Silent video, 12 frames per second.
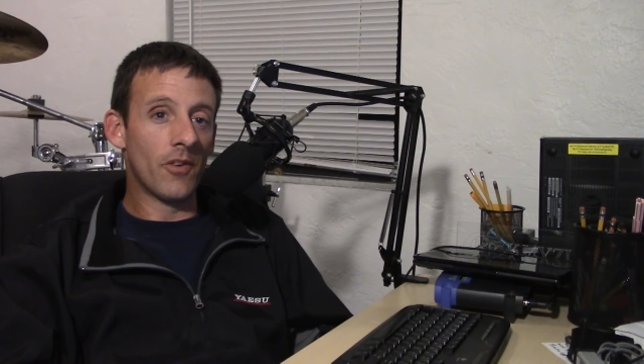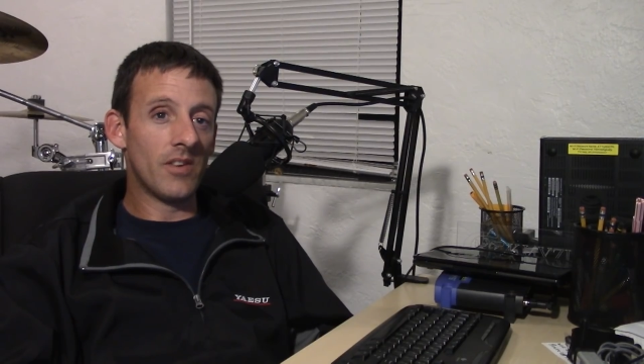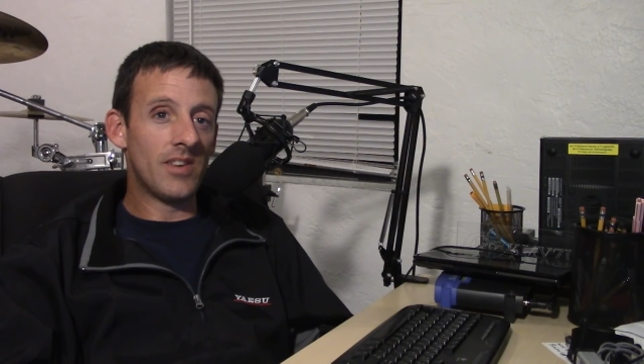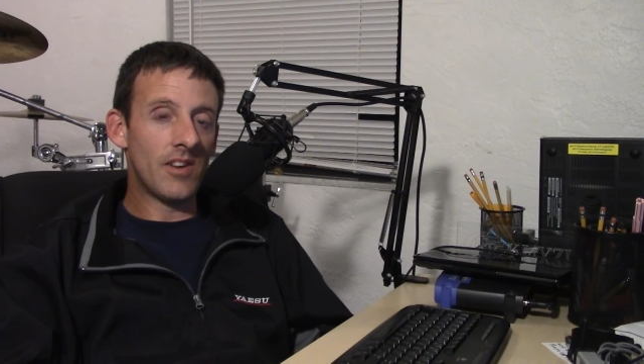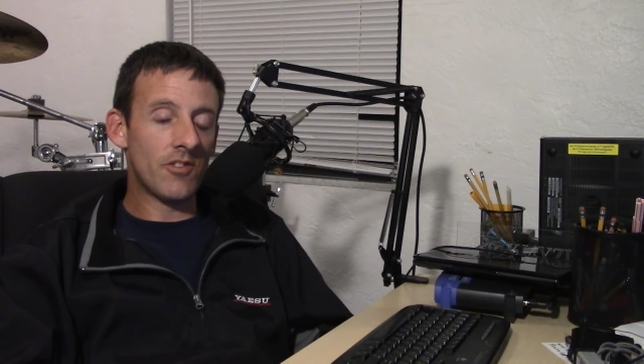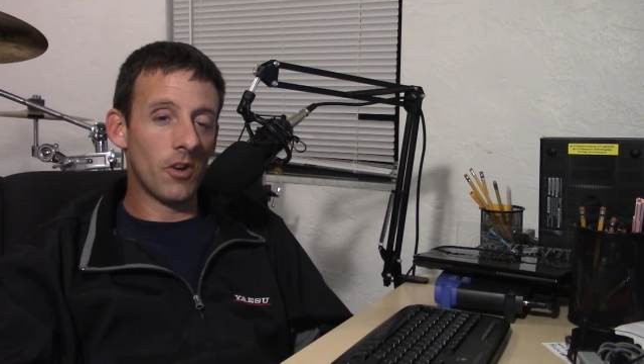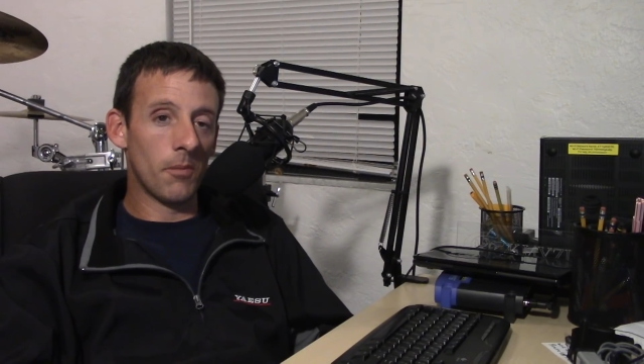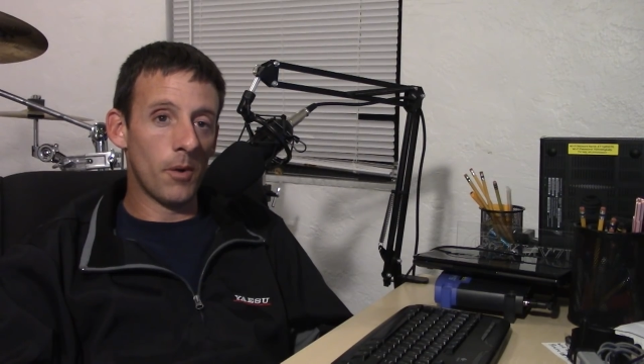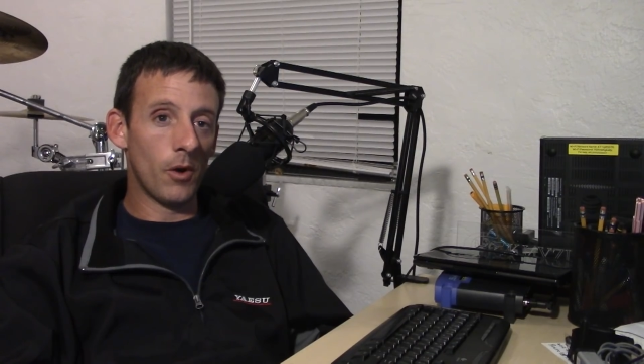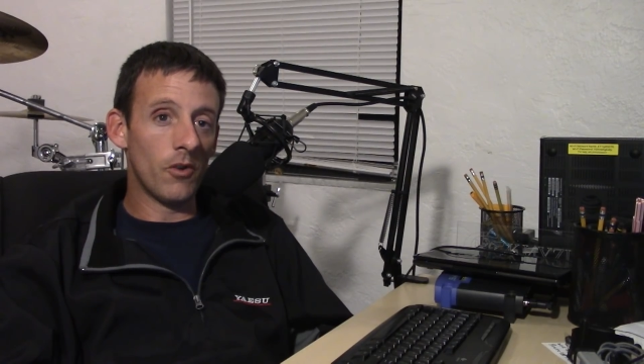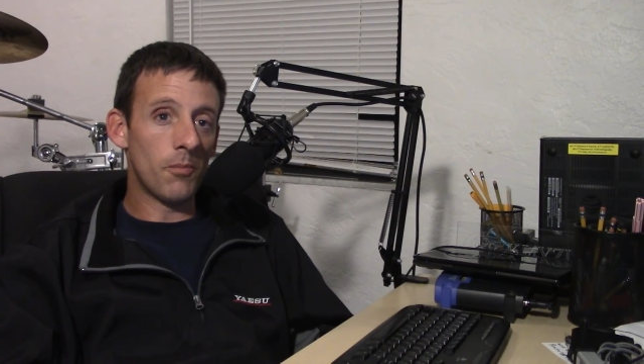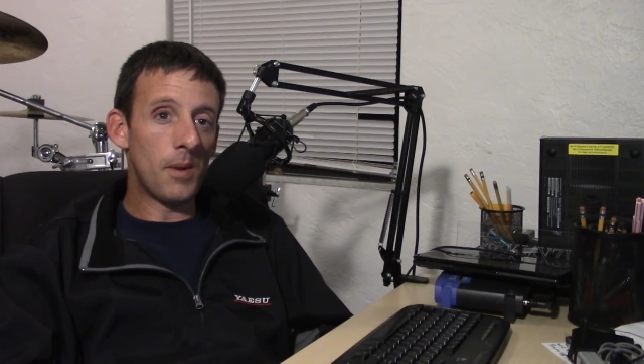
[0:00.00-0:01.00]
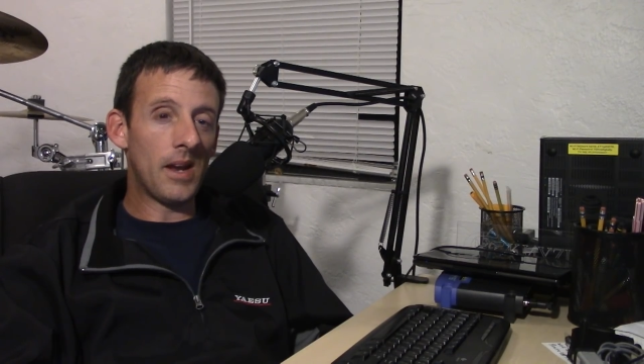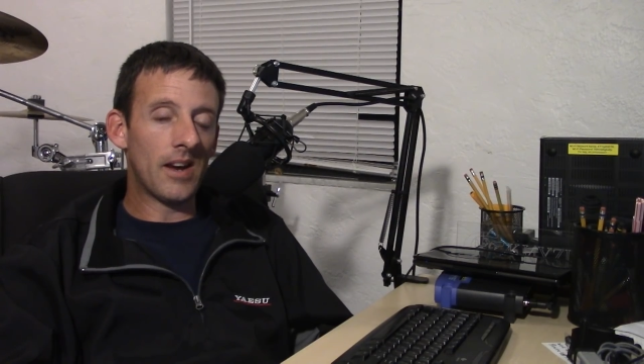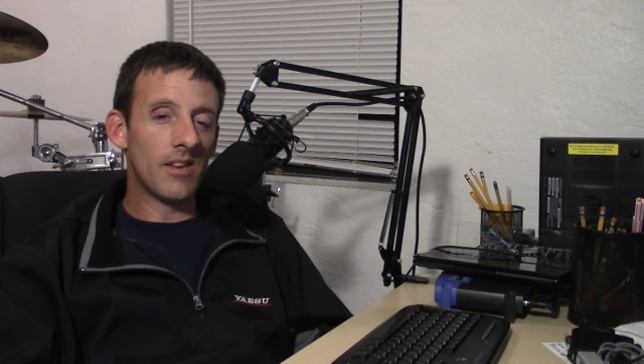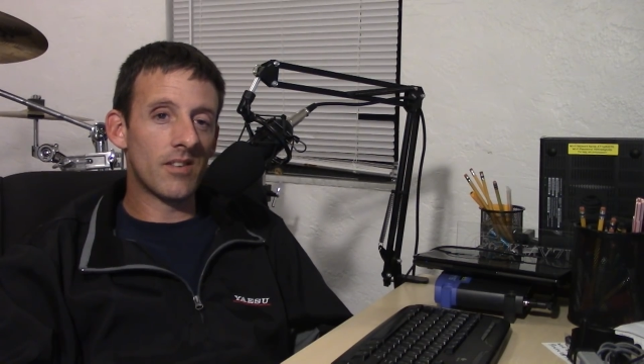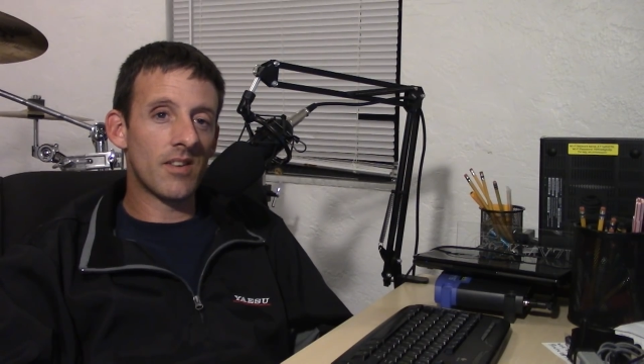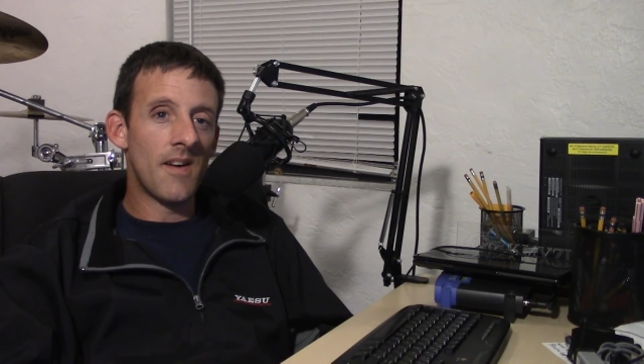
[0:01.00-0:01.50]
for digital modes
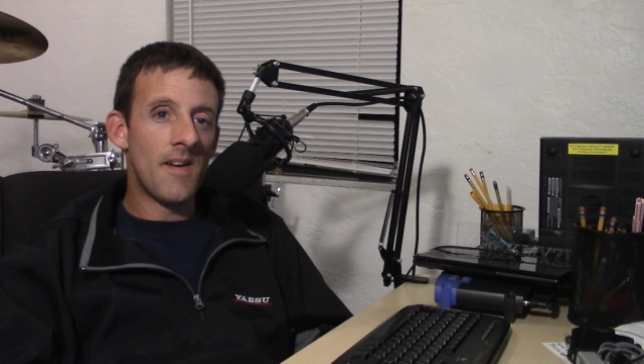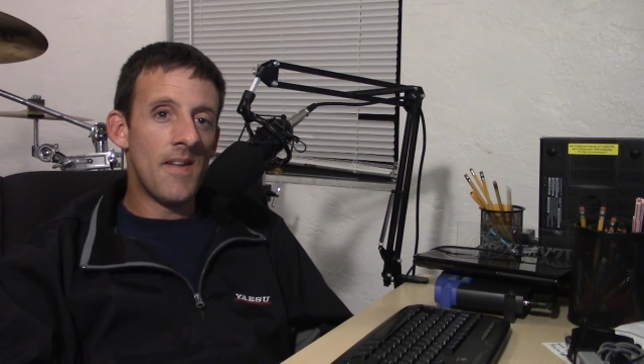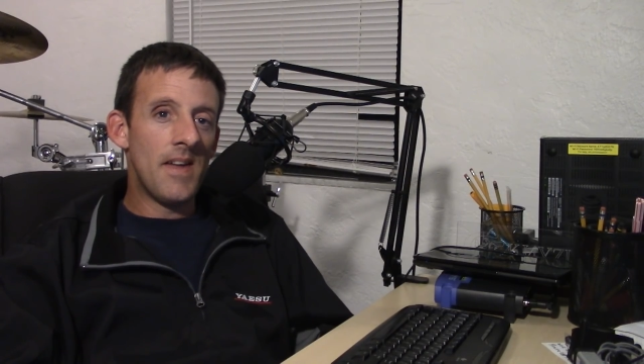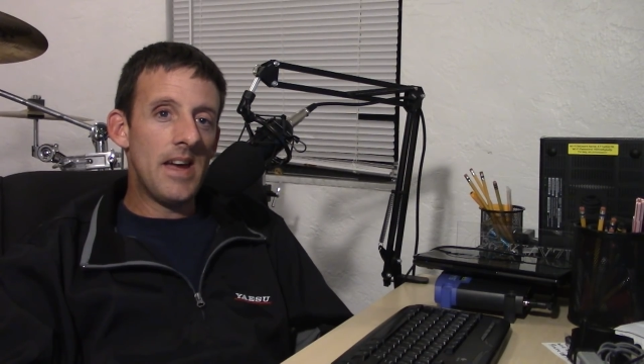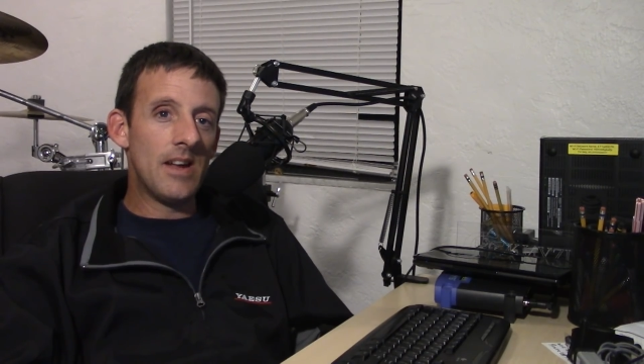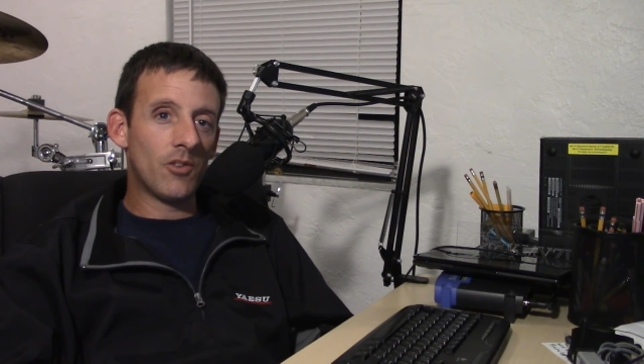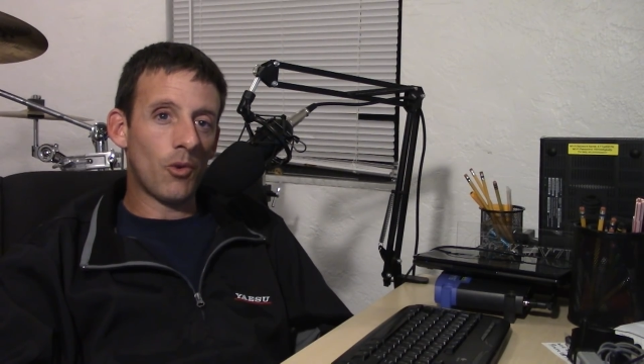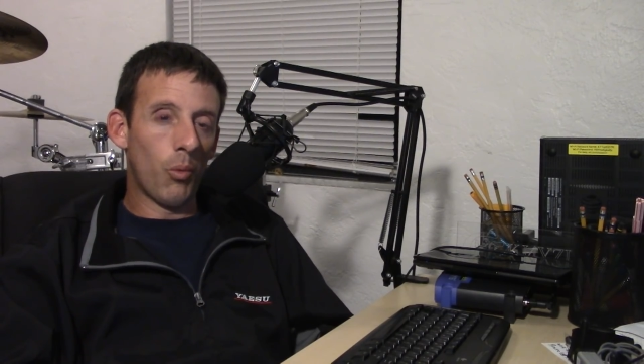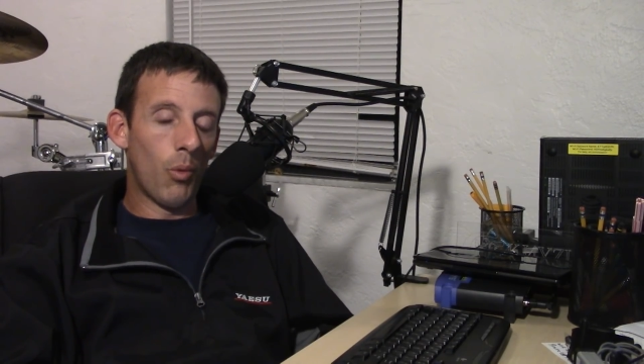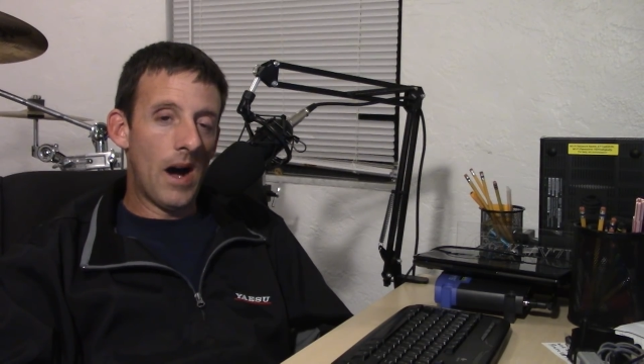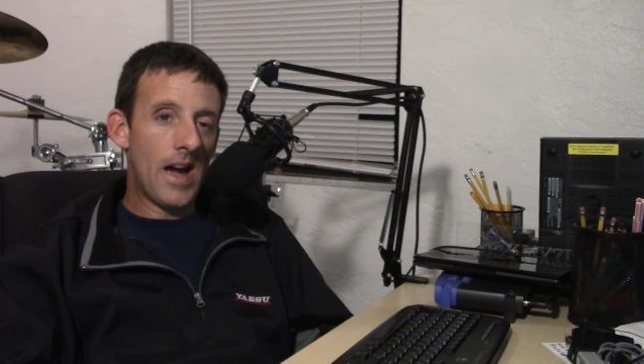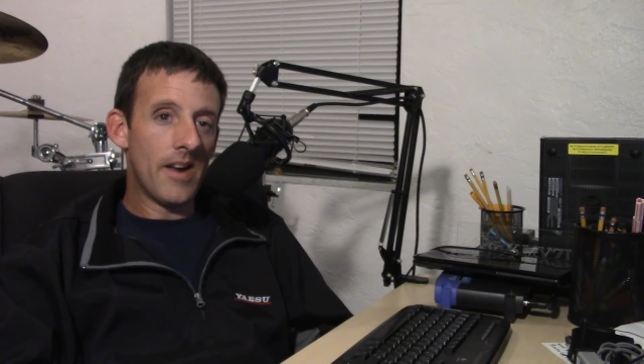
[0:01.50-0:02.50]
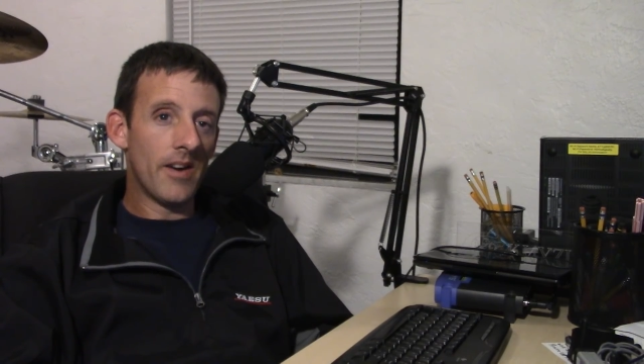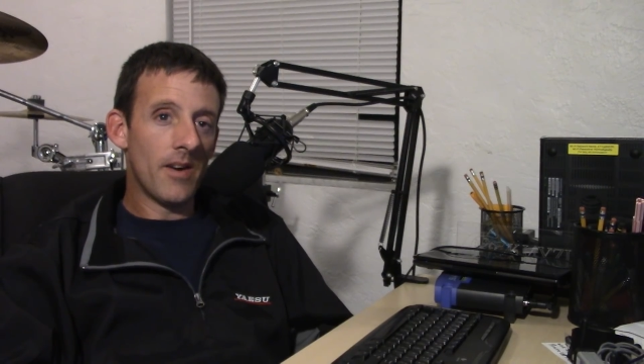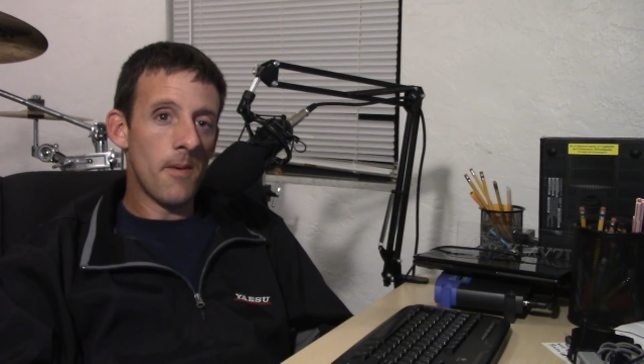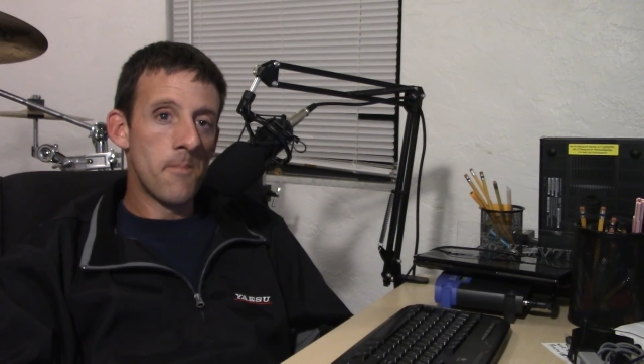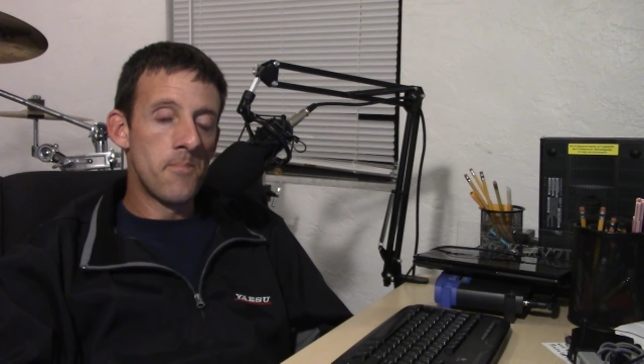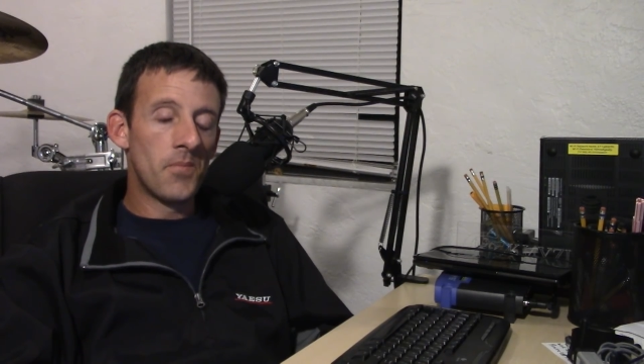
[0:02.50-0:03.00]
because it's
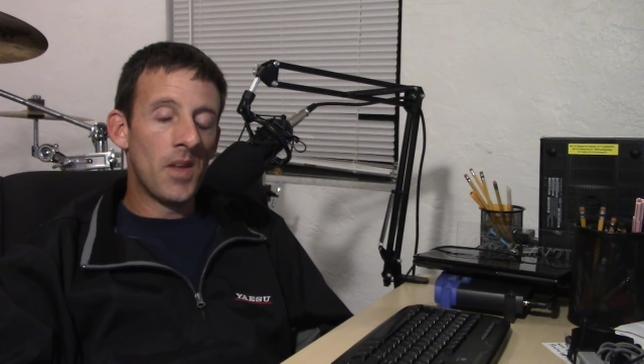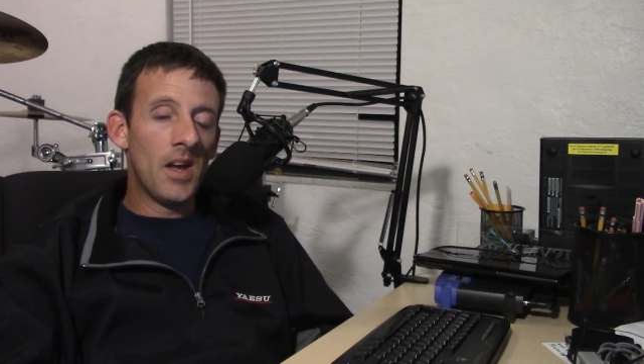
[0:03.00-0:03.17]
quieter,